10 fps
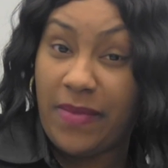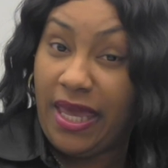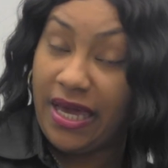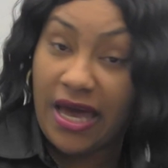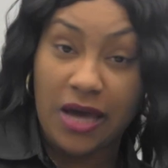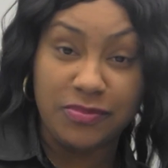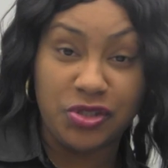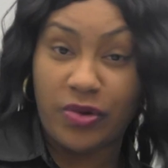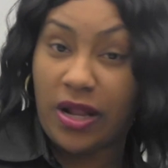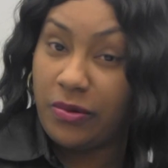Makeup,
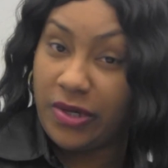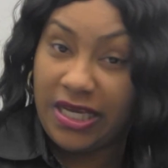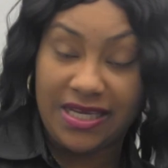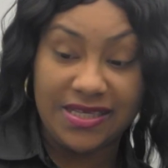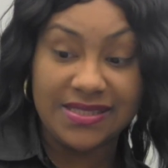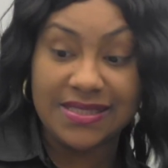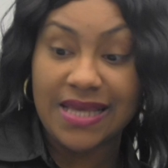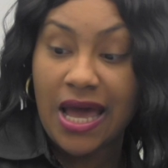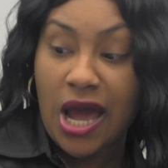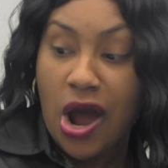jewelries,
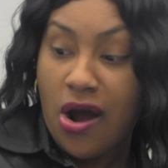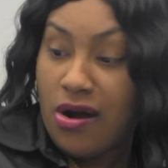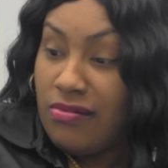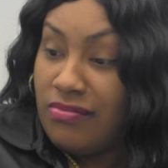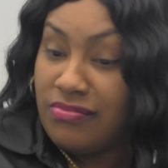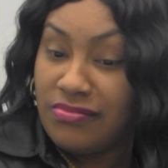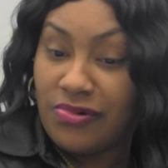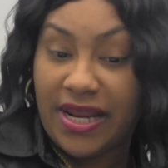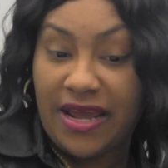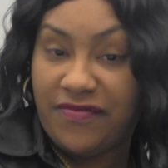
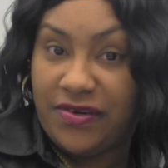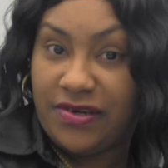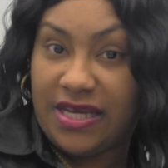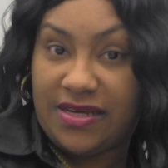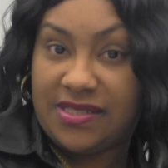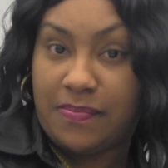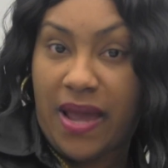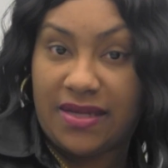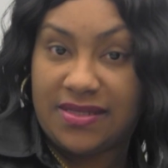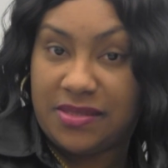whatever that is
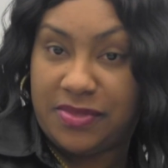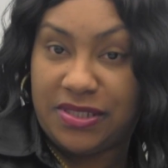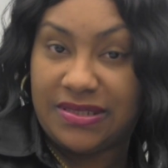marketable.